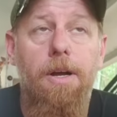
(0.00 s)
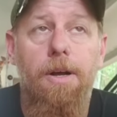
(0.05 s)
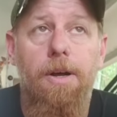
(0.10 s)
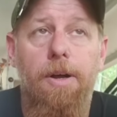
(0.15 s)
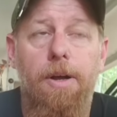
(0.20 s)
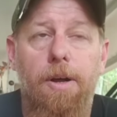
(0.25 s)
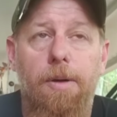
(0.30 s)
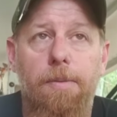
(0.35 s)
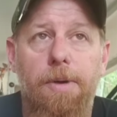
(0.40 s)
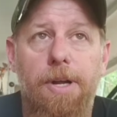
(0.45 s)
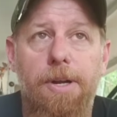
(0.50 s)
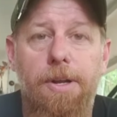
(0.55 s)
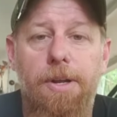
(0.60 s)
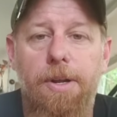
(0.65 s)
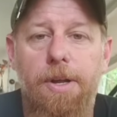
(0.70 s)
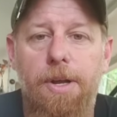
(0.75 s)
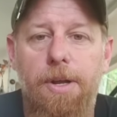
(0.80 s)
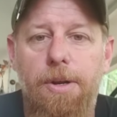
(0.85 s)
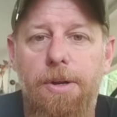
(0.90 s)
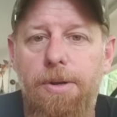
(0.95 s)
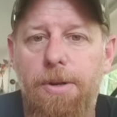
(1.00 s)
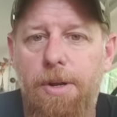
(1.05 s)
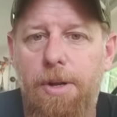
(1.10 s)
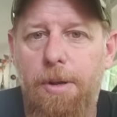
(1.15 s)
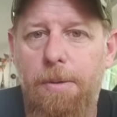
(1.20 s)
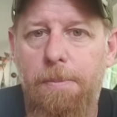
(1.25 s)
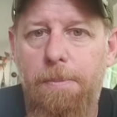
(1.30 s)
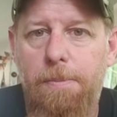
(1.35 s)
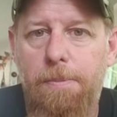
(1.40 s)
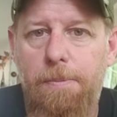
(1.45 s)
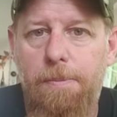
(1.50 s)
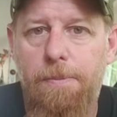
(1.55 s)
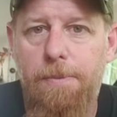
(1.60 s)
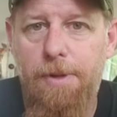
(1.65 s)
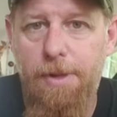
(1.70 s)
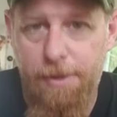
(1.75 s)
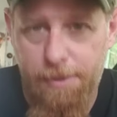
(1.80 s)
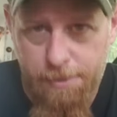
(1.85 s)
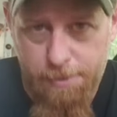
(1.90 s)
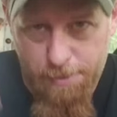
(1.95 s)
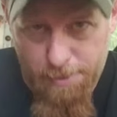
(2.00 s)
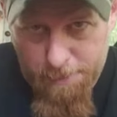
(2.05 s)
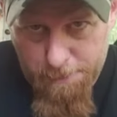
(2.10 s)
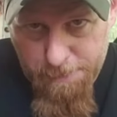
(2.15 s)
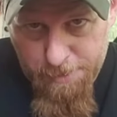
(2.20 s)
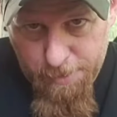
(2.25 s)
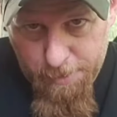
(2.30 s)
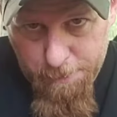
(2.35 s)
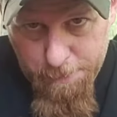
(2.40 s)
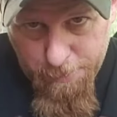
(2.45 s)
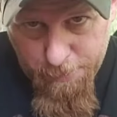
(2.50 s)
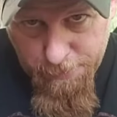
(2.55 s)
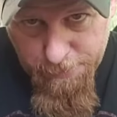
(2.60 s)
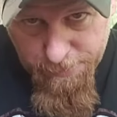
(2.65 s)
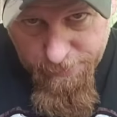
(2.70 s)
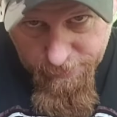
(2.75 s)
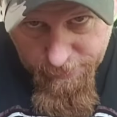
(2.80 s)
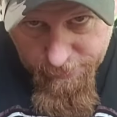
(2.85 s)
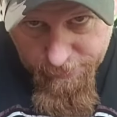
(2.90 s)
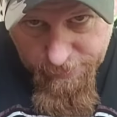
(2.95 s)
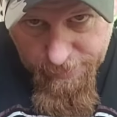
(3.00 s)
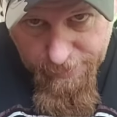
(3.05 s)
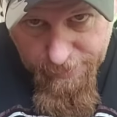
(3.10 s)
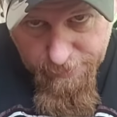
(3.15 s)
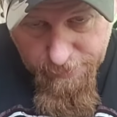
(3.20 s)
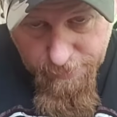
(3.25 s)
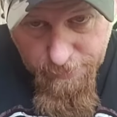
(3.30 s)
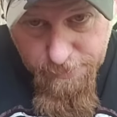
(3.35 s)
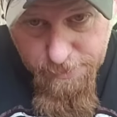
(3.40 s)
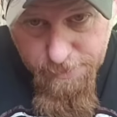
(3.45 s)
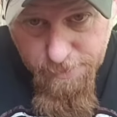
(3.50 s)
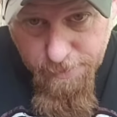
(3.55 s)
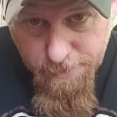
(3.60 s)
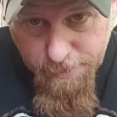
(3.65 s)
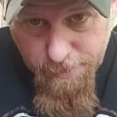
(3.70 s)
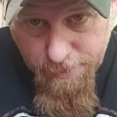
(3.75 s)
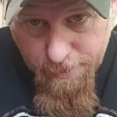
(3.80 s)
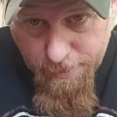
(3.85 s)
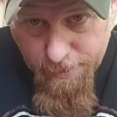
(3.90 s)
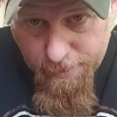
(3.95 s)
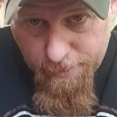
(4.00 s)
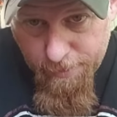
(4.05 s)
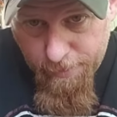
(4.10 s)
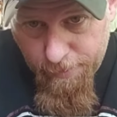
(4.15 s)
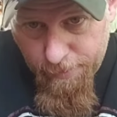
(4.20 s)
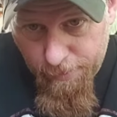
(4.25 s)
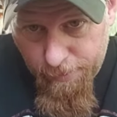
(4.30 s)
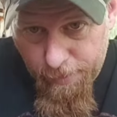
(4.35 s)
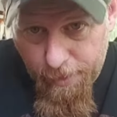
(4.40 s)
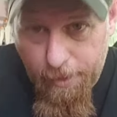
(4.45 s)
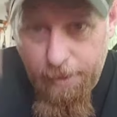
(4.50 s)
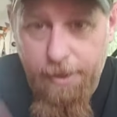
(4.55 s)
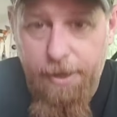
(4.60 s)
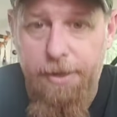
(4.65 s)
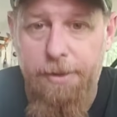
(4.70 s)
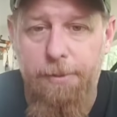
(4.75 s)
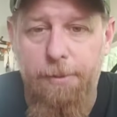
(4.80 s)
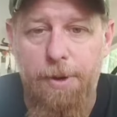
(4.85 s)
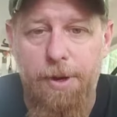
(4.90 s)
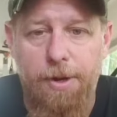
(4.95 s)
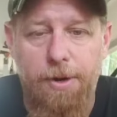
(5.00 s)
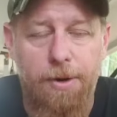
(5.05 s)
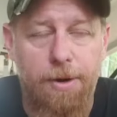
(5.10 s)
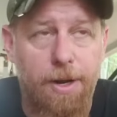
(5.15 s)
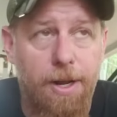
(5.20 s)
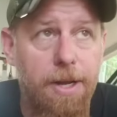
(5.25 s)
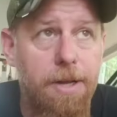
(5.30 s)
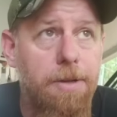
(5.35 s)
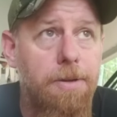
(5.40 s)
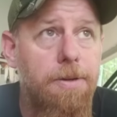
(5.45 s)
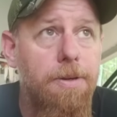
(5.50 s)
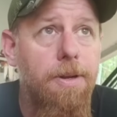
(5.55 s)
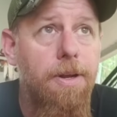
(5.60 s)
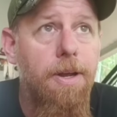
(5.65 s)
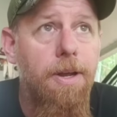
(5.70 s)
I did a post that looked like this, and it got like 300 likes.